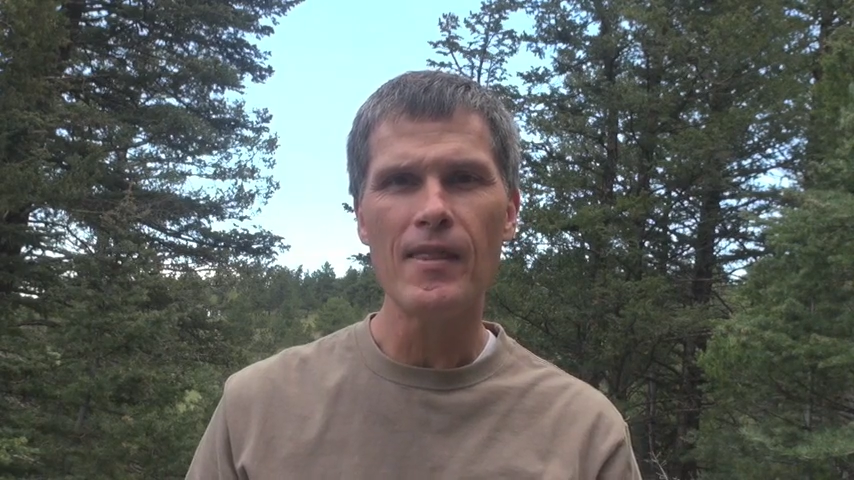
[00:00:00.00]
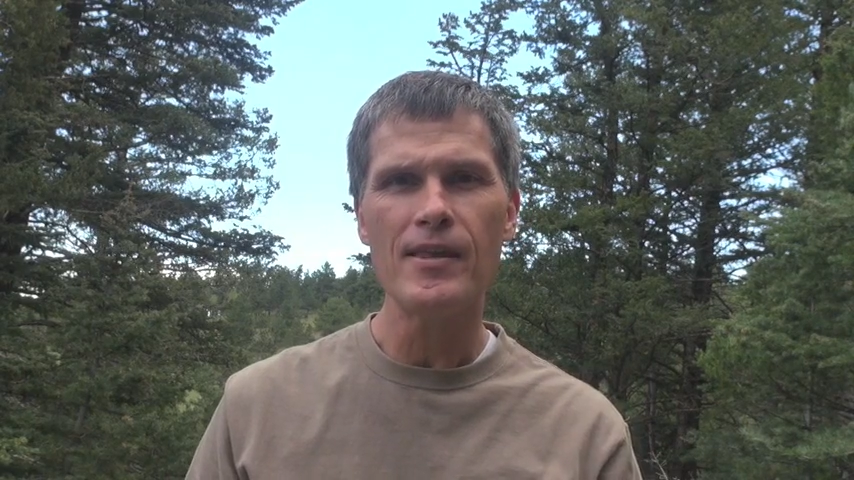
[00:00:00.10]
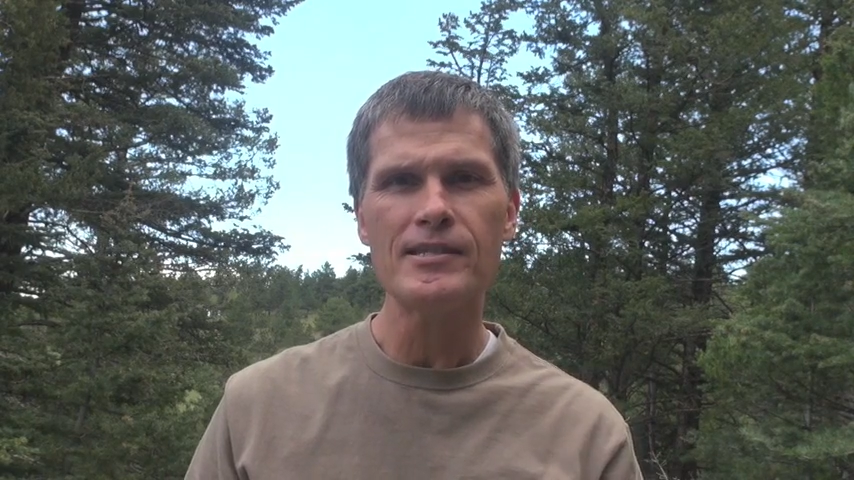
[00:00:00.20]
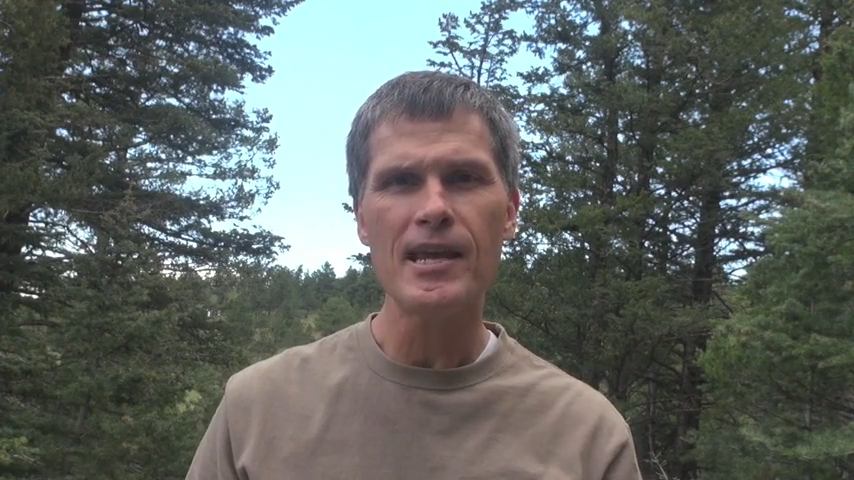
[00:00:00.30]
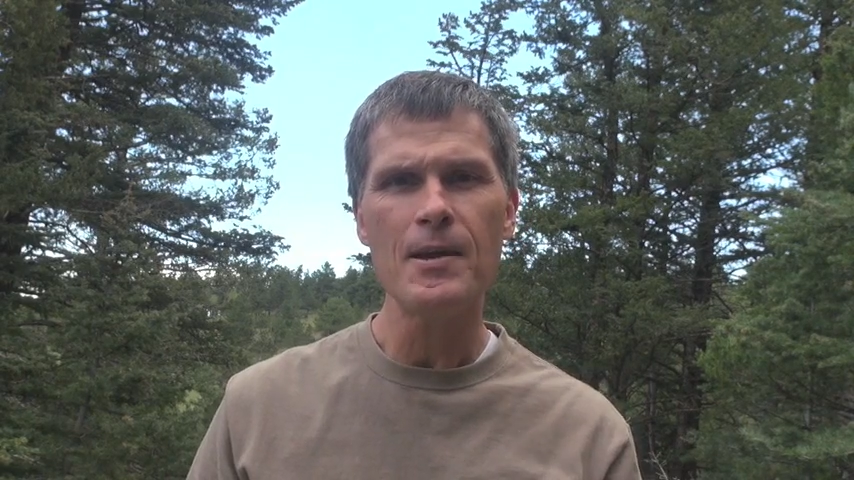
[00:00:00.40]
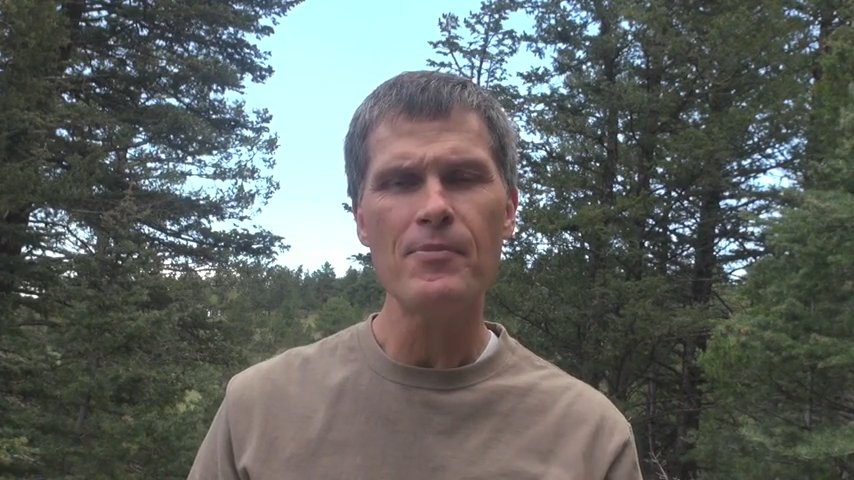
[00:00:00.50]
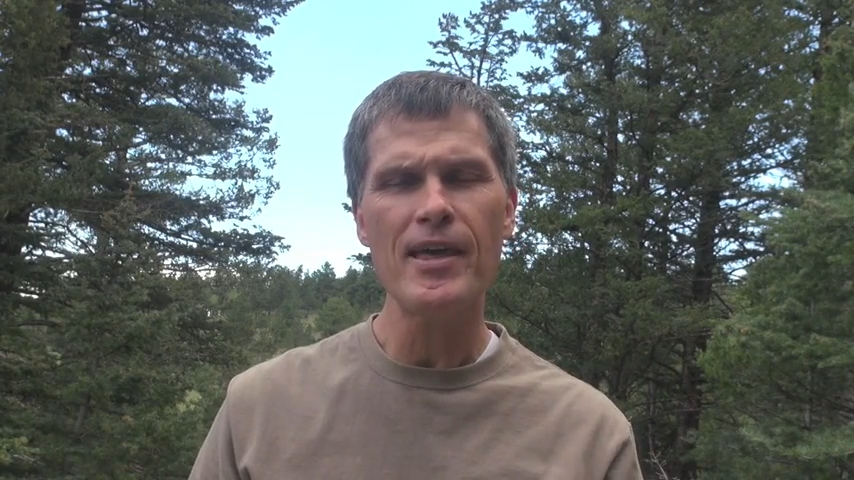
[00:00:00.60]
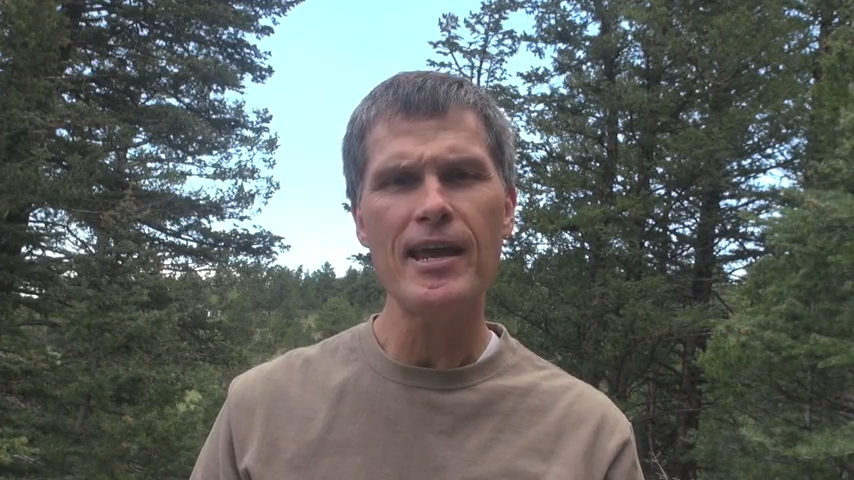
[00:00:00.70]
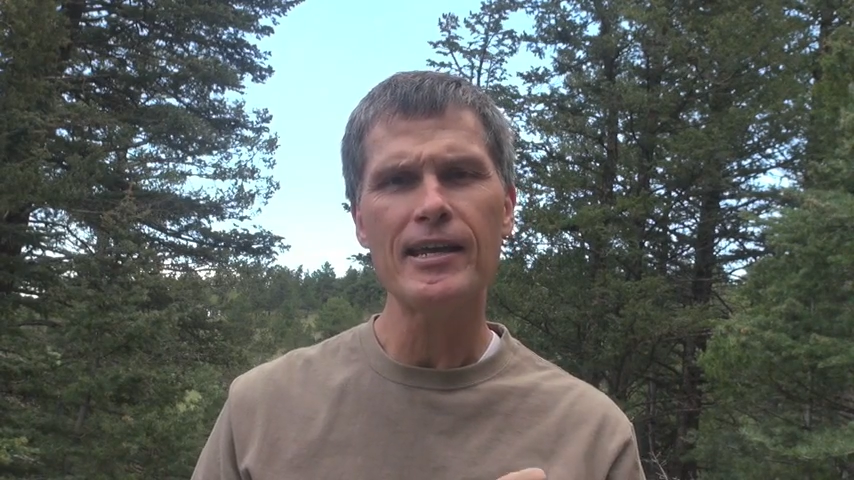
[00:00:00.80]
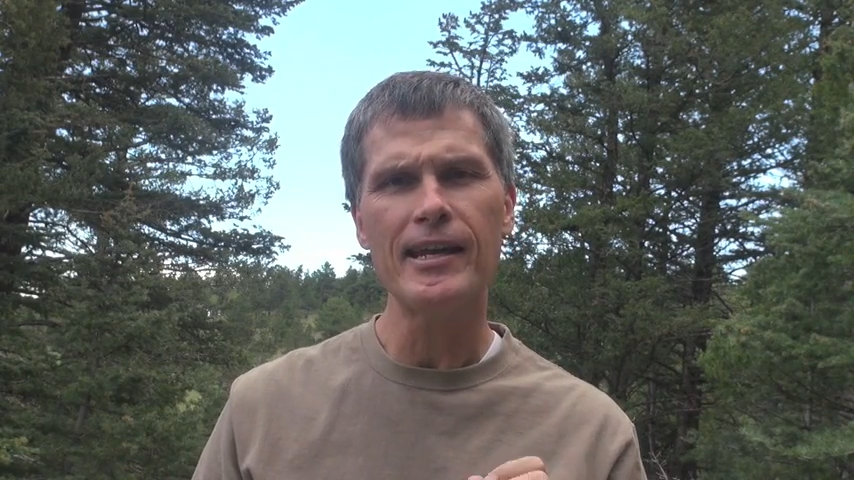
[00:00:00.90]
The same
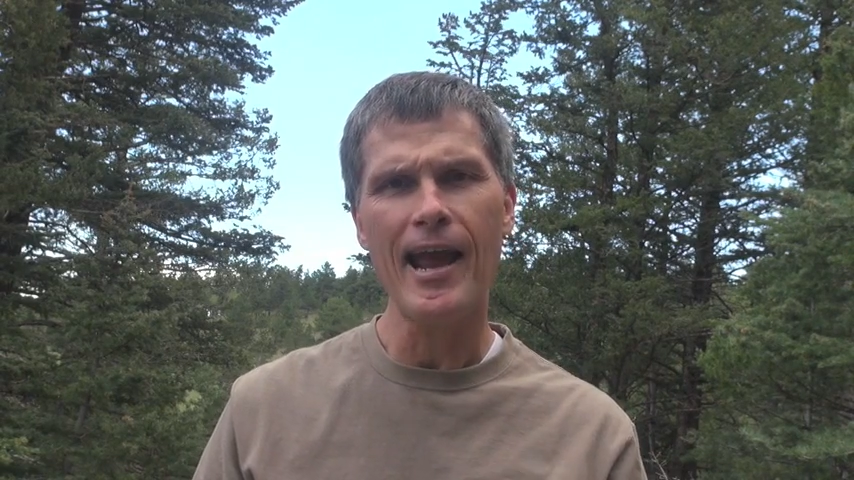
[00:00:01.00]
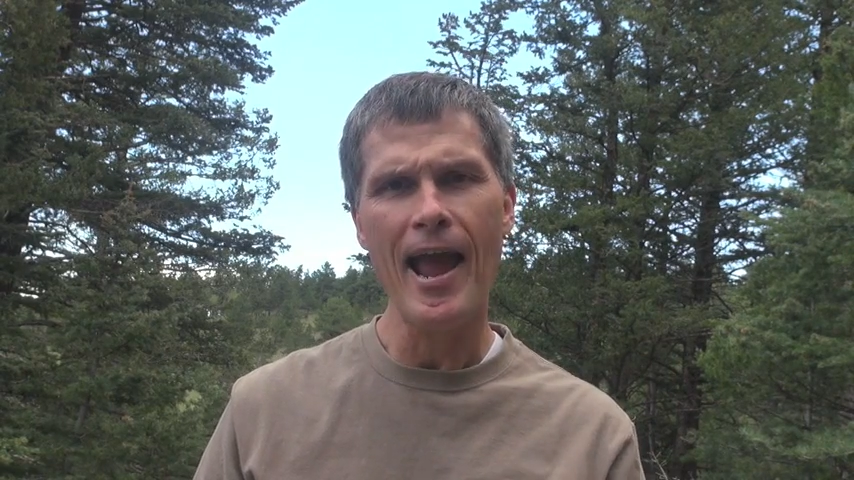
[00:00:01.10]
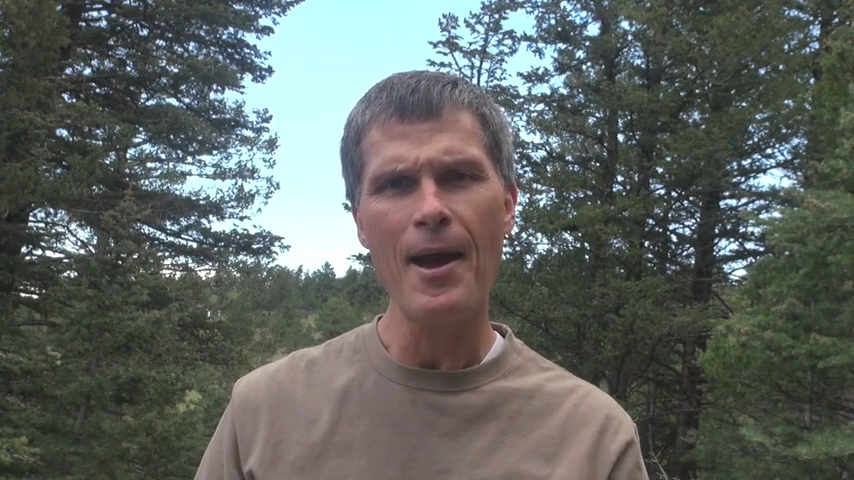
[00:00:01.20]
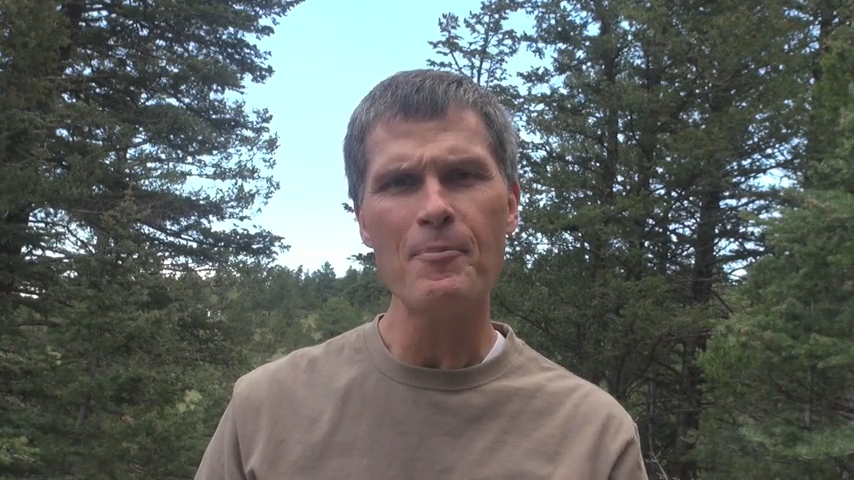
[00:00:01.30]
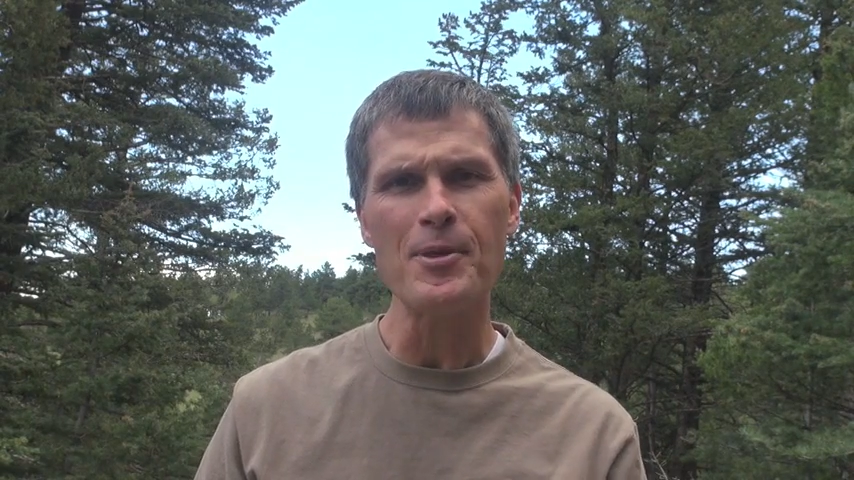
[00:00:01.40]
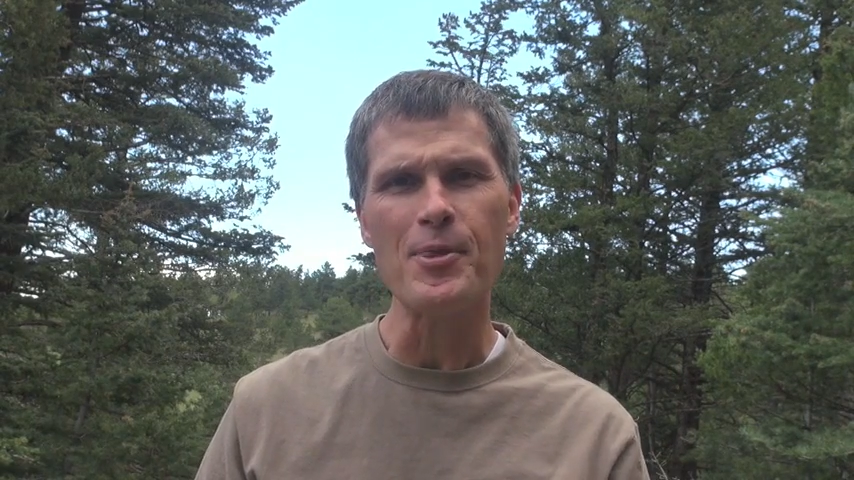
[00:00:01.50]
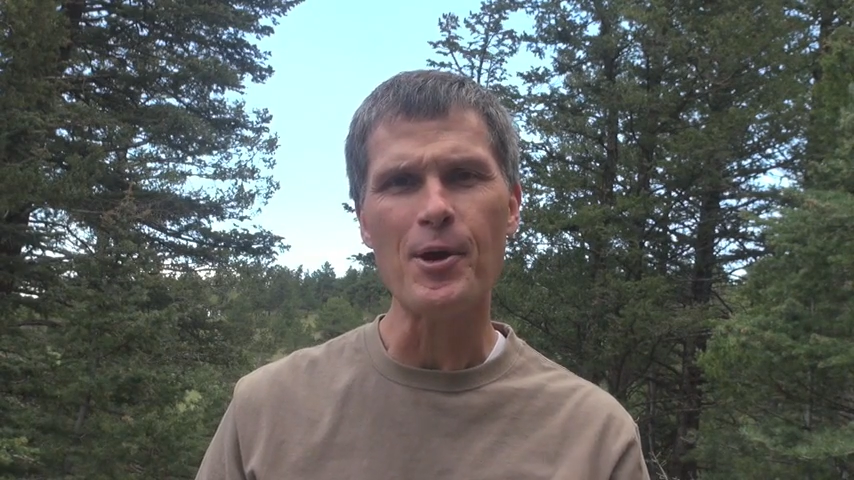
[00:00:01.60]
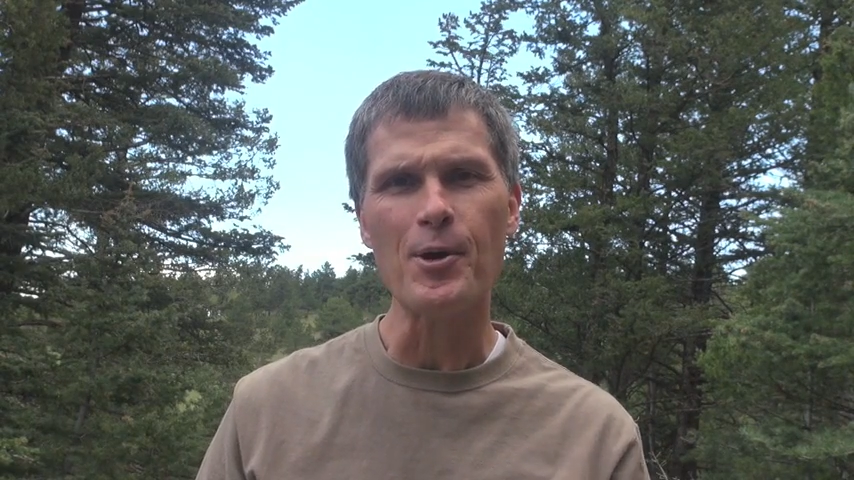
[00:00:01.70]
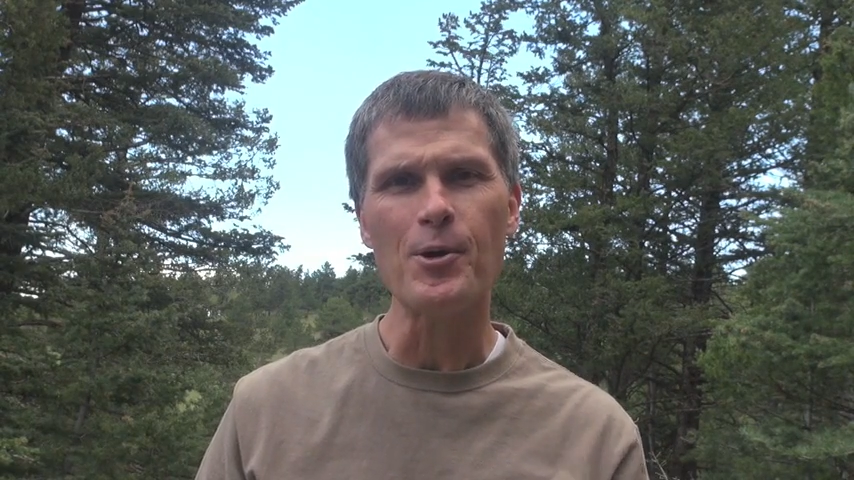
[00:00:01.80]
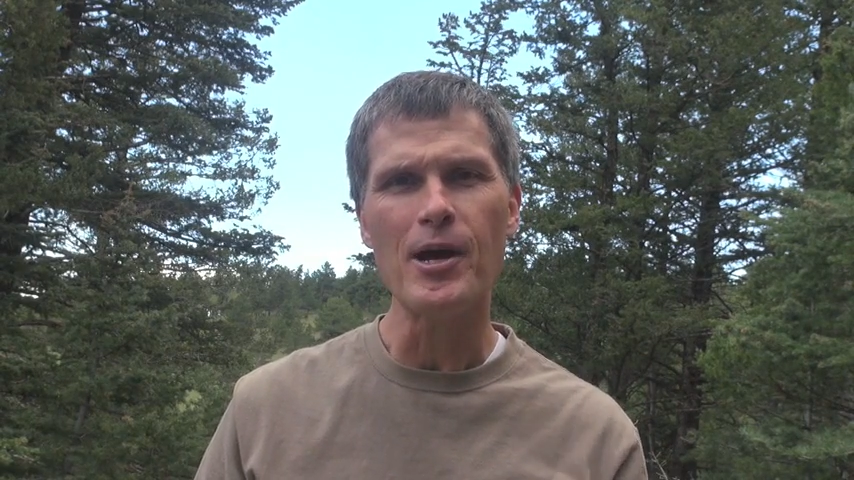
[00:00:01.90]
thing can happen,
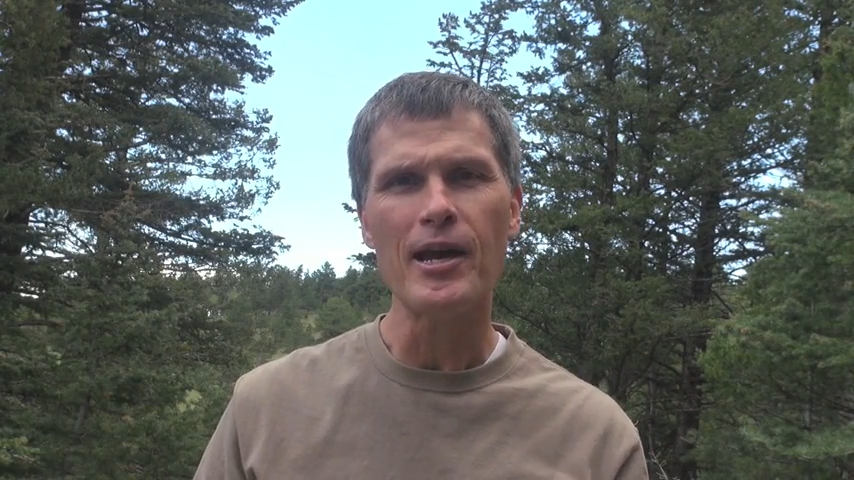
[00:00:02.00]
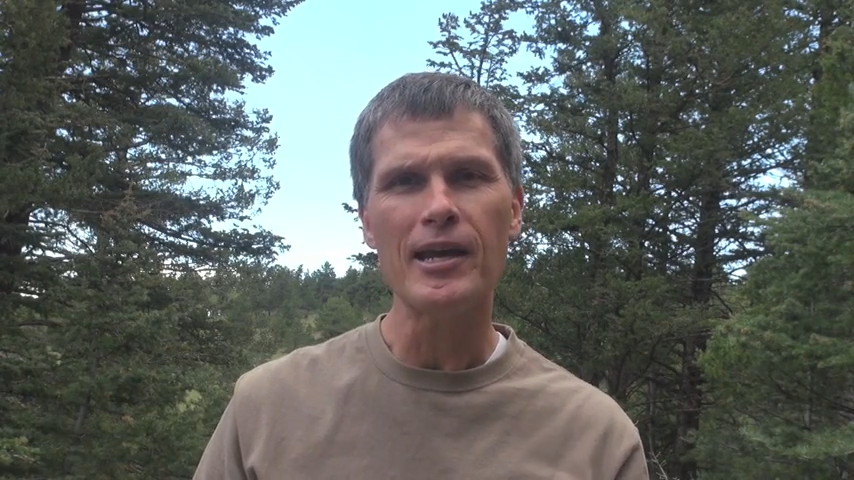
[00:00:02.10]
though,